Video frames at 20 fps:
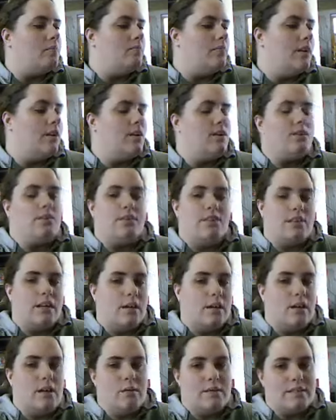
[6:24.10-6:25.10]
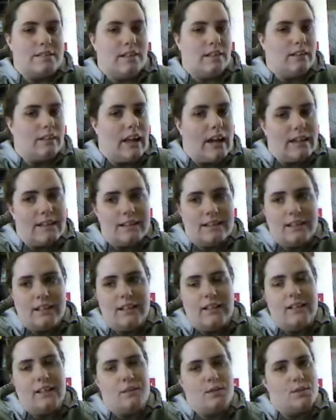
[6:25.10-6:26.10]
he was
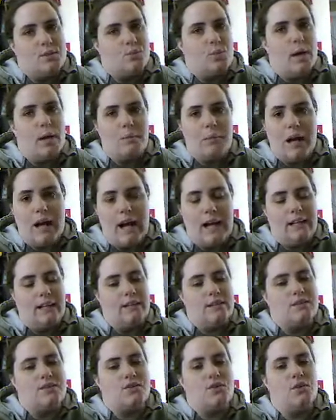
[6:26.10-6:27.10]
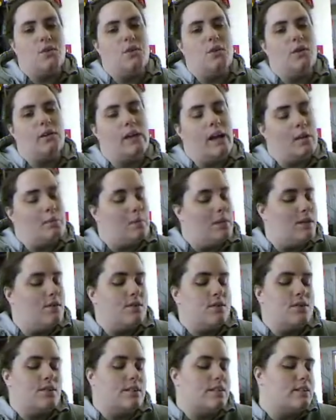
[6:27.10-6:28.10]
neglected. He was way behind in school. I mean, it
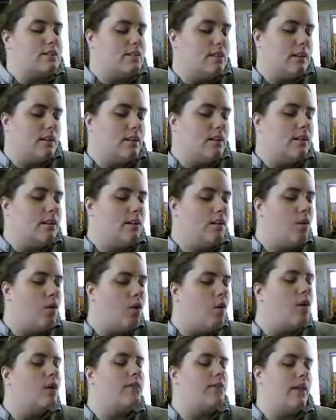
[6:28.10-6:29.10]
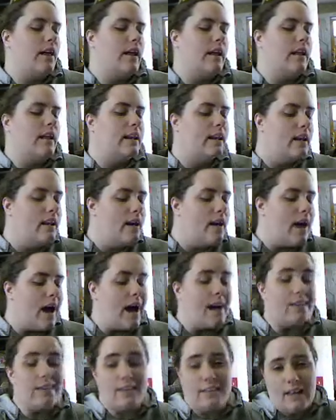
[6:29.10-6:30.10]
was just a whole thing. And
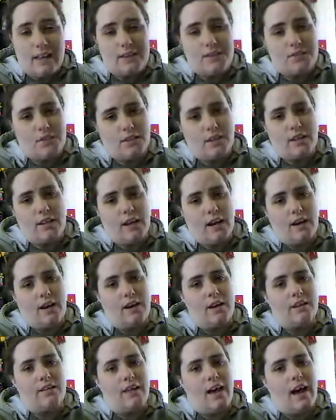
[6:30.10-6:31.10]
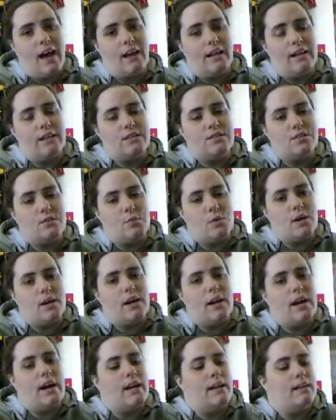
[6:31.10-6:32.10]
I think that's really an area that I need to
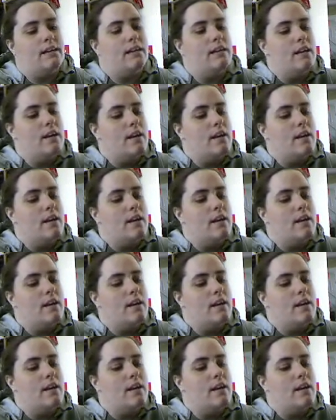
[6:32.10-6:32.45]
work on